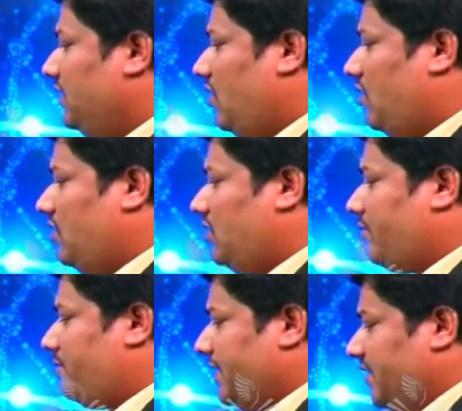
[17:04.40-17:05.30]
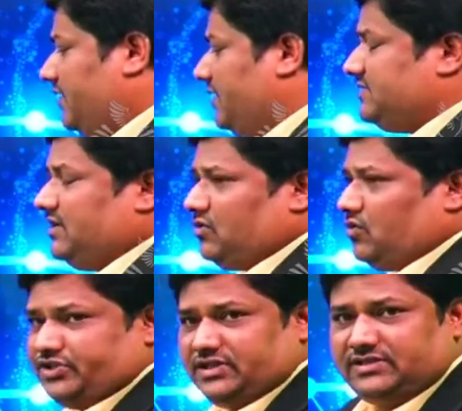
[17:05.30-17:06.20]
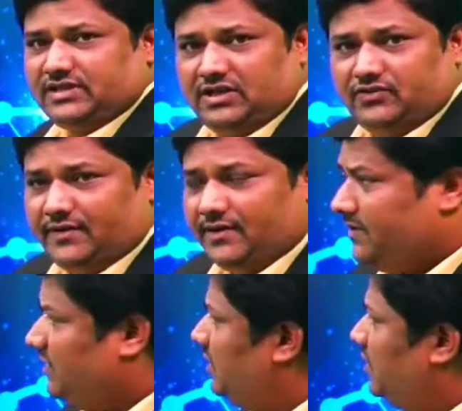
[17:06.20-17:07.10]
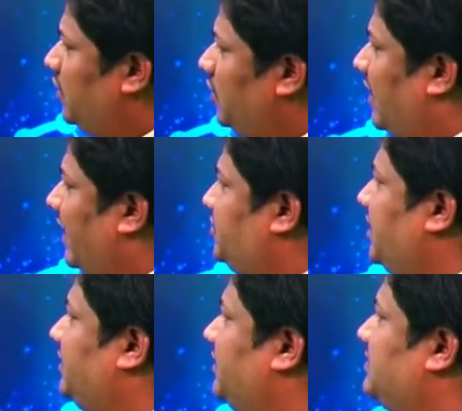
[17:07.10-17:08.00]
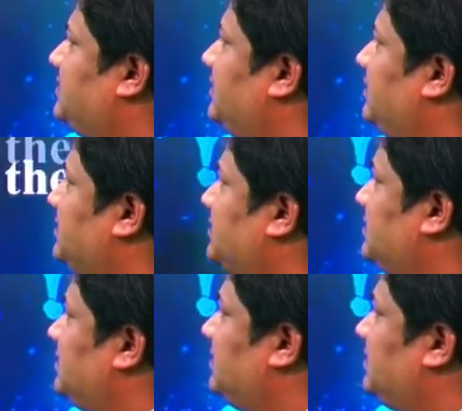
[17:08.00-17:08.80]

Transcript: or previous year questions are also available. You can check these things.